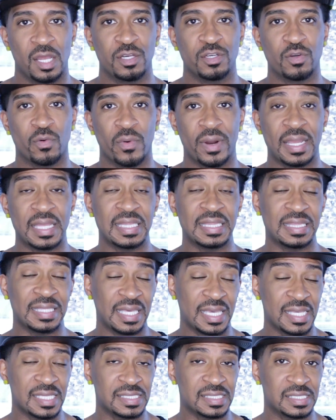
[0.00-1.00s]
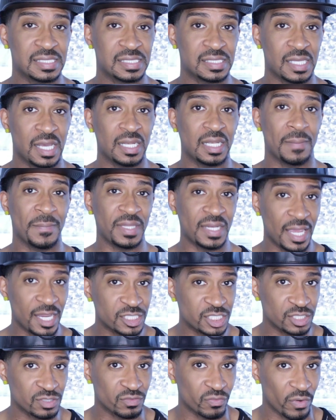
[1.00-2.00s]
during this
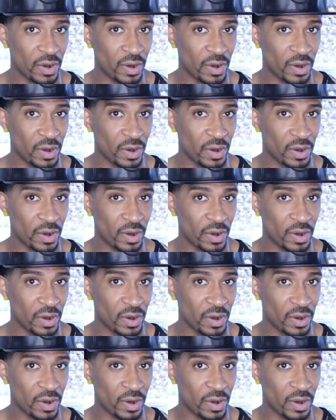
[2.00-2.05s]
elimination